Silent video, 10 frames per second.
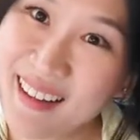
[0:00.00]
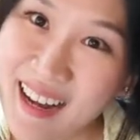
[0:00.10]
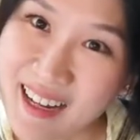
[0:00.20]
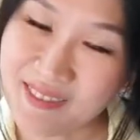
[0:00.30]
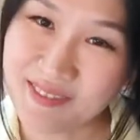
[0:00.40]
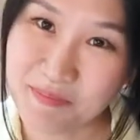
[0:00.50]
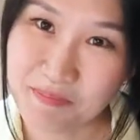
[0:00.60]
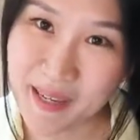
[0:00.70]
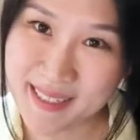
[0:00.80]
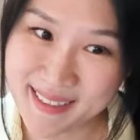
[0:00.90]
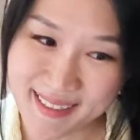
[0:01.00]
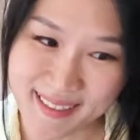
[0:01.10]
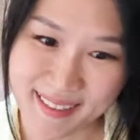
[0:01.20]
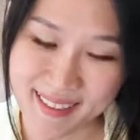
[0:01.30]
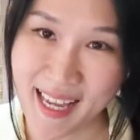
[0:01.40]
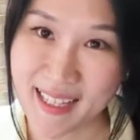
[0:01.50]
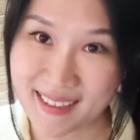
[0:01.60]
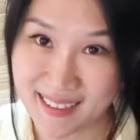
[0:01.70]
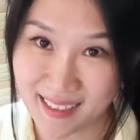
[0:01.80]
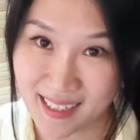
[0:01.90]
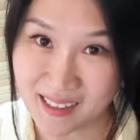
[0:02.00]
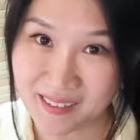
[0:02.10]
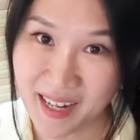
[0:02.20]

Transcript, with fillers: I've basically dug out